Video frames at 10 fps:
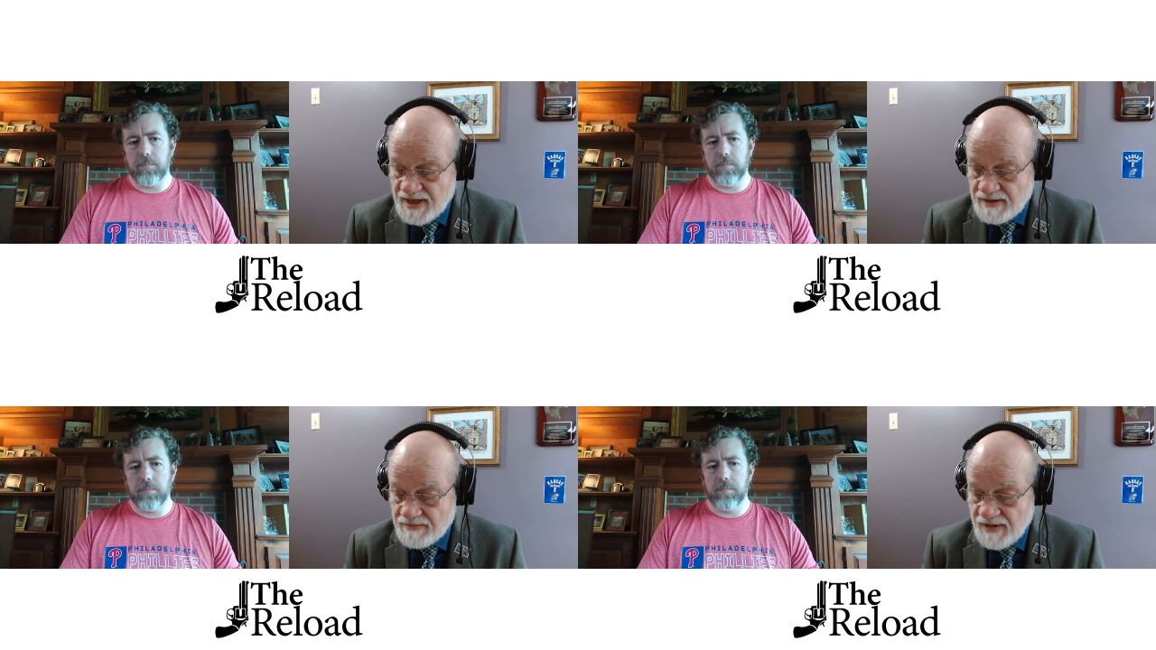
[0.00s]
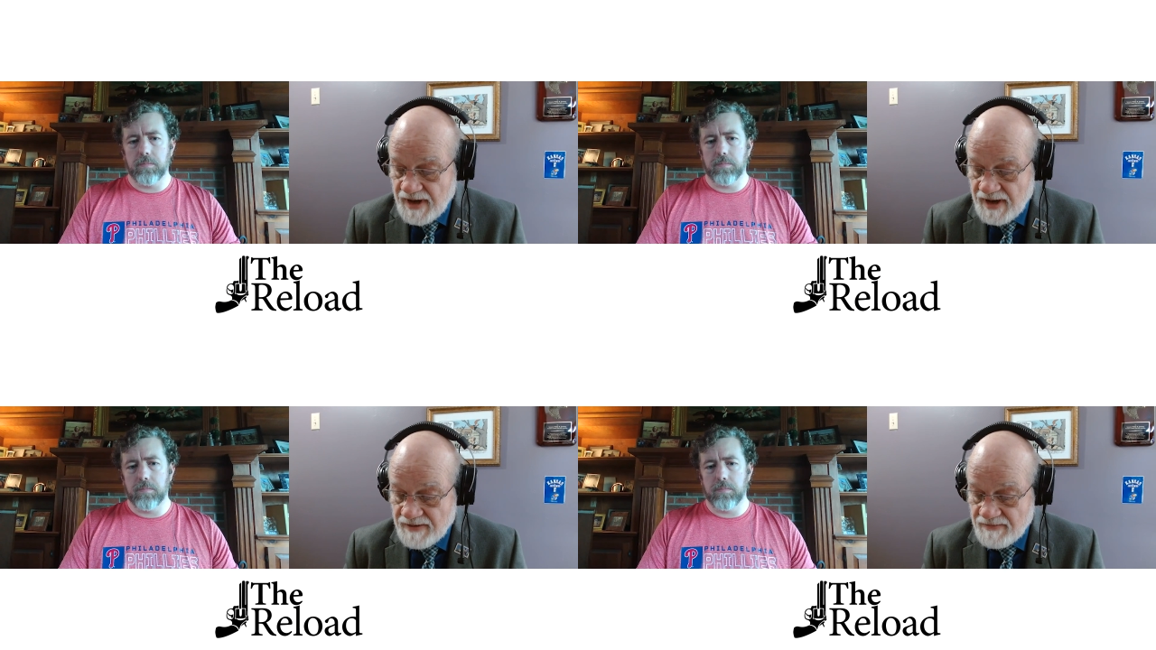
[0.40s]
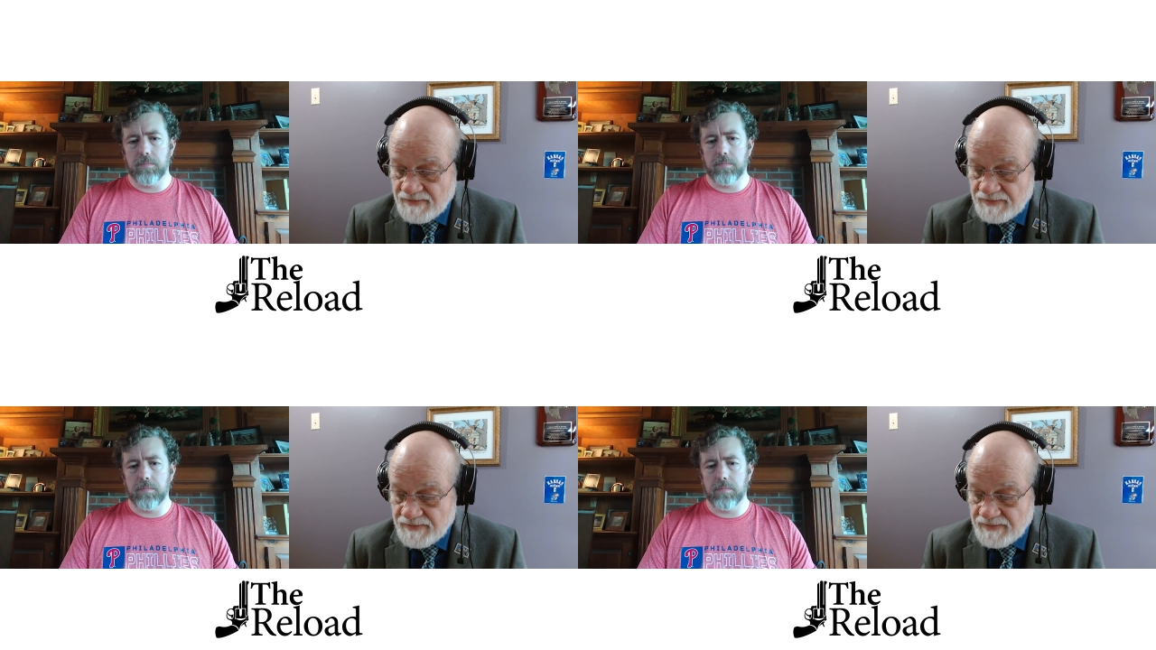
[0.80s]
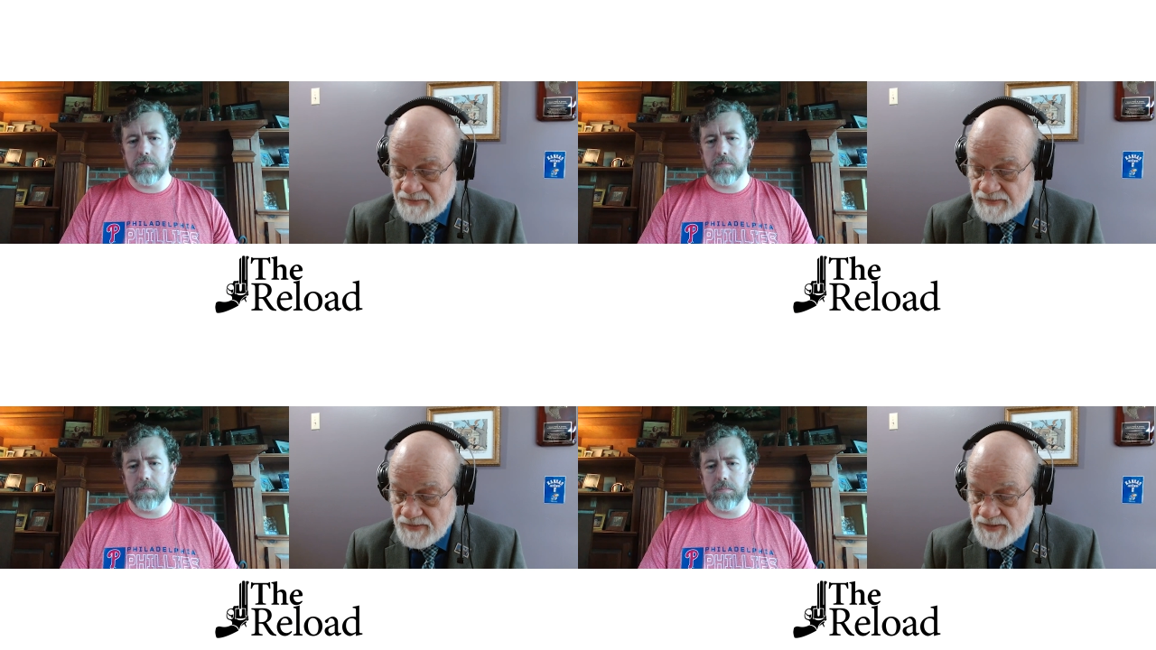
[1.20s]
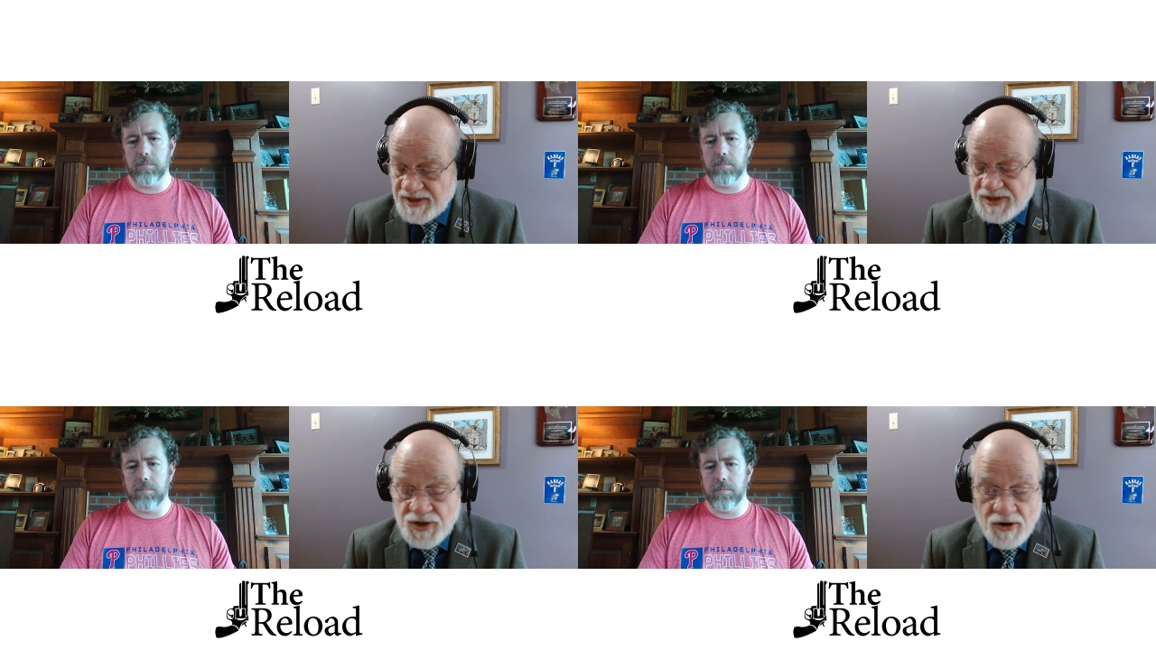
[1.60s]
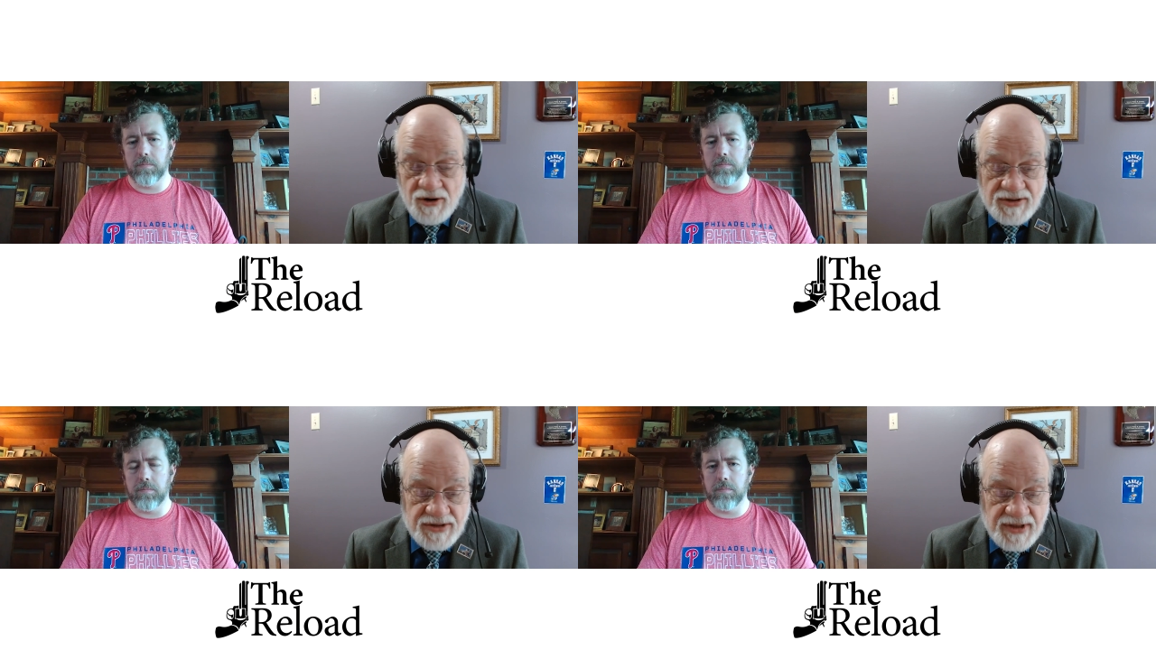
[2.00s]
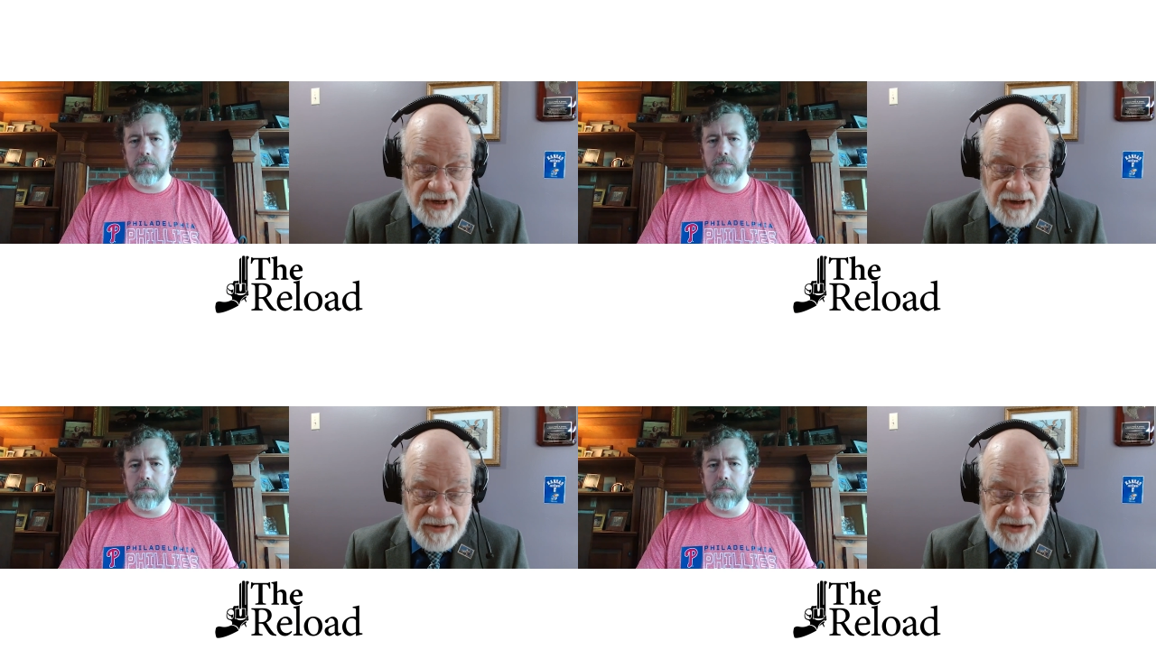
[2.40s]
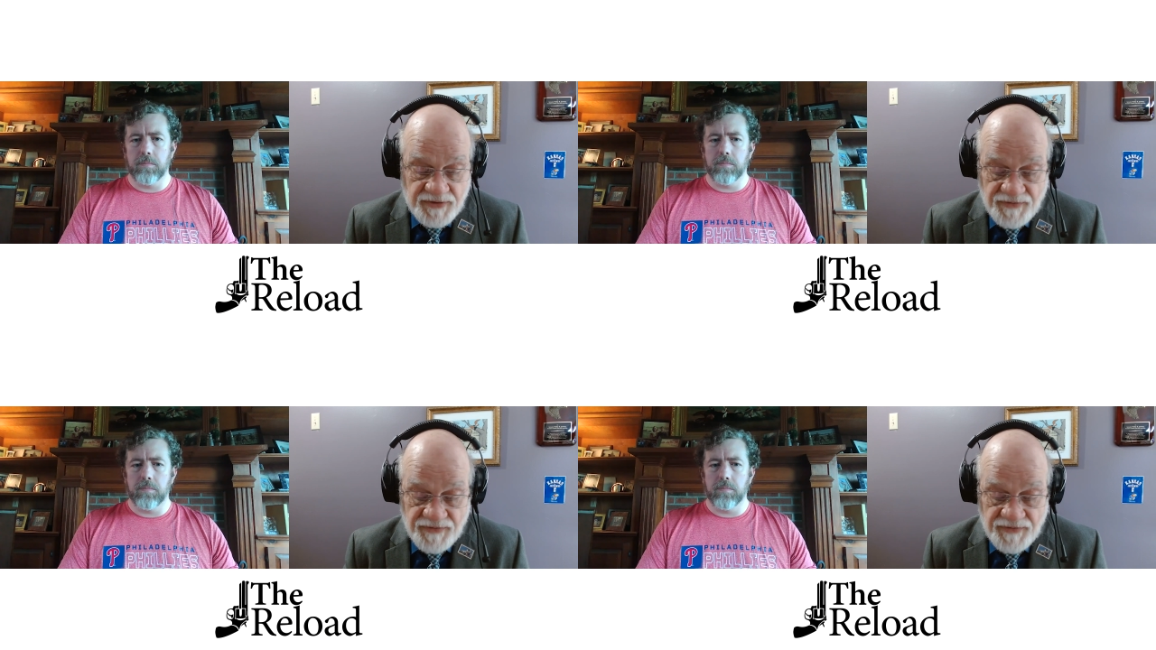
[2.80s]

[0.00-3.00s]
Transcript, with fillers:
Speaker 1: and uh, discharged uh, Mr.